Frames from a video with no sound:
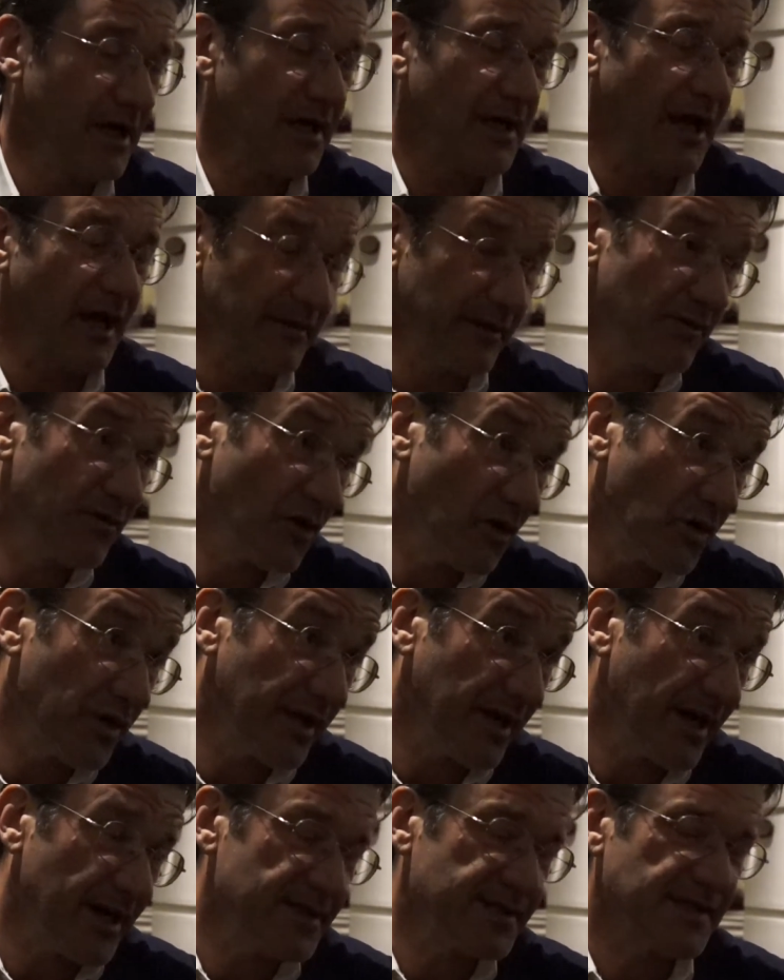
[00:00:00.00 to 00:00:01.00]
other
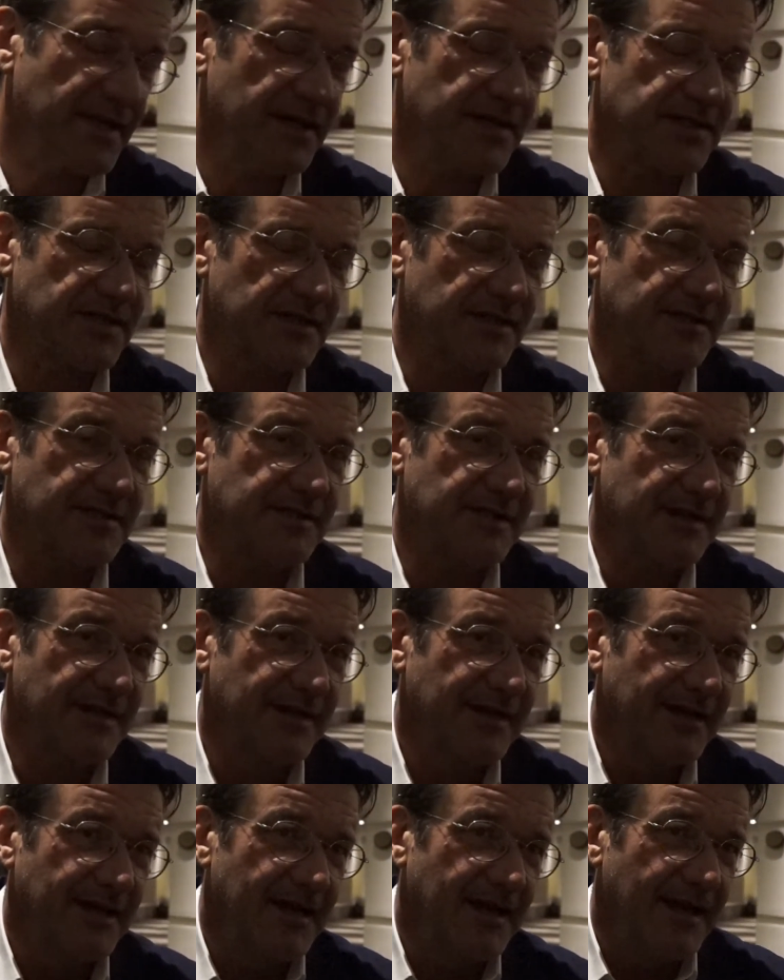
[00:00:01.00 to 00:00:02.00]
organizations,
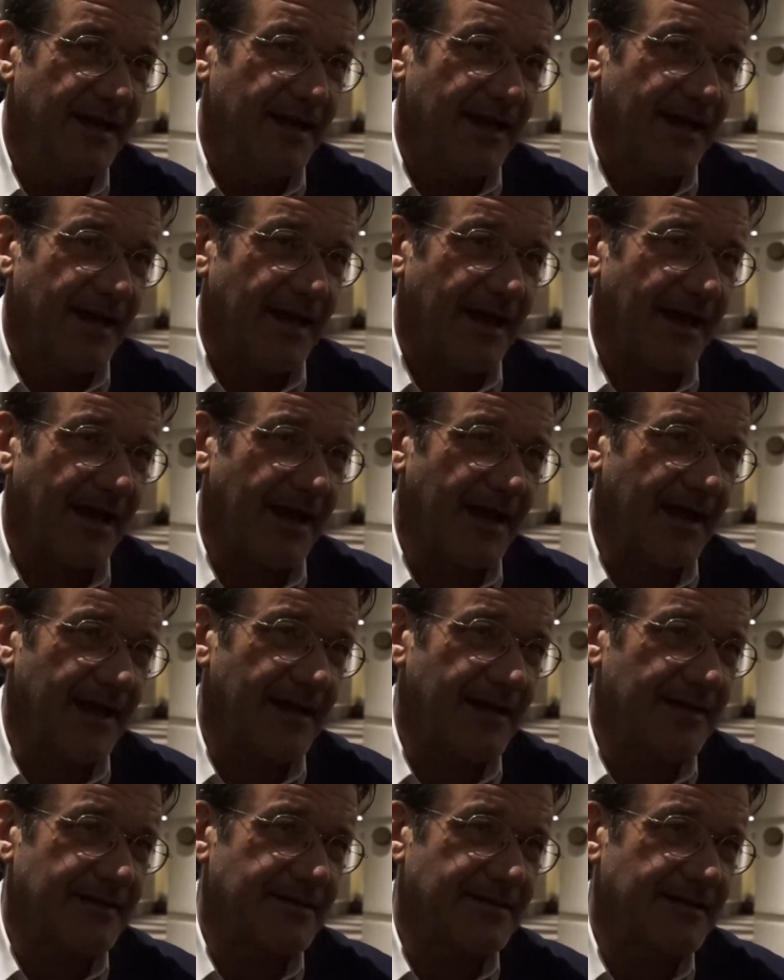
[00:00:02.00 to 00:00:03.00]

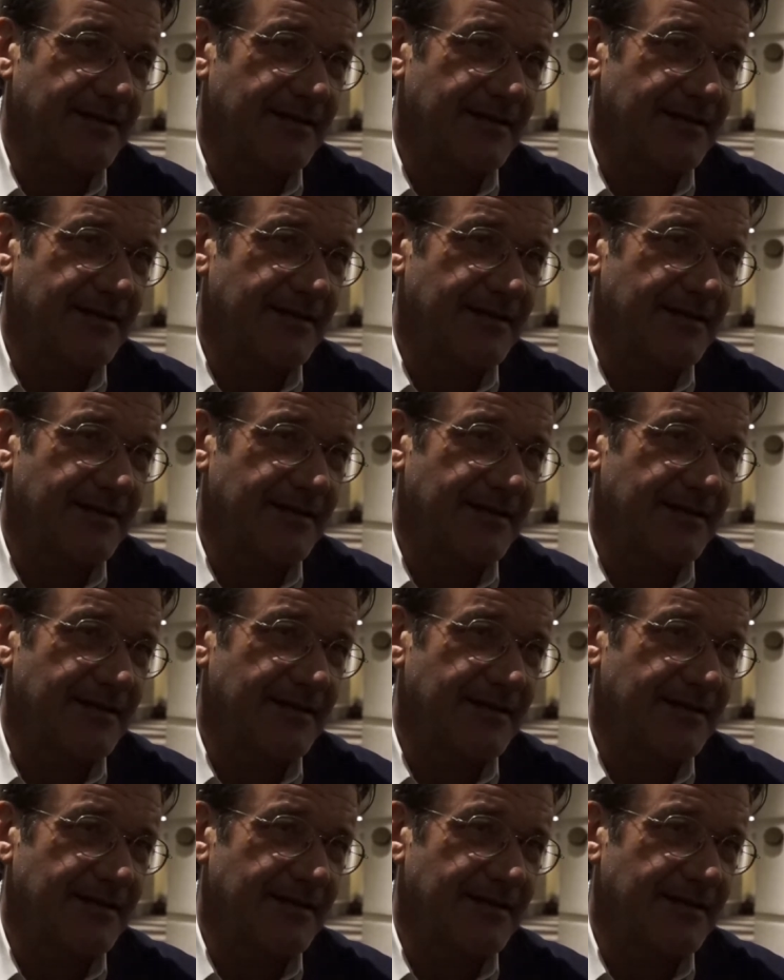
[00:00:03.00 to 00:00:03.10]
and